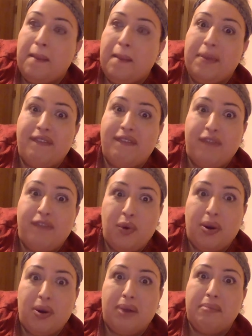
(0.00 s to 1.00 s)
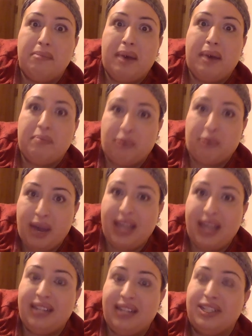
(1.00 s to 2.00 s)
before my
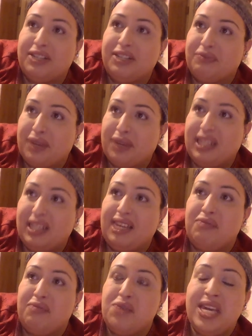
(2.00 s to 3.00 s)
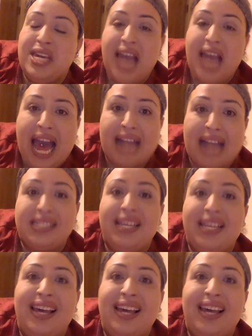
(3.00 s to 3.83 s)
brain could really react.